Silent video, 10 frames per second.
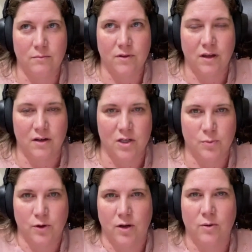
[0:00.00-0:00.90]
the
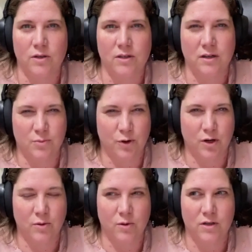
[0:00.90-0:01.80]
entrepreneurs.
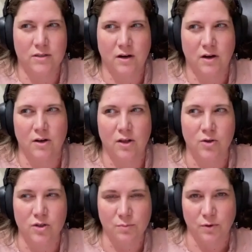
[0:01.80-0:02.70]
Entrepreneurs are
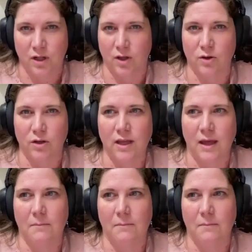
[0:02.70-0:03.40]
usually pretty good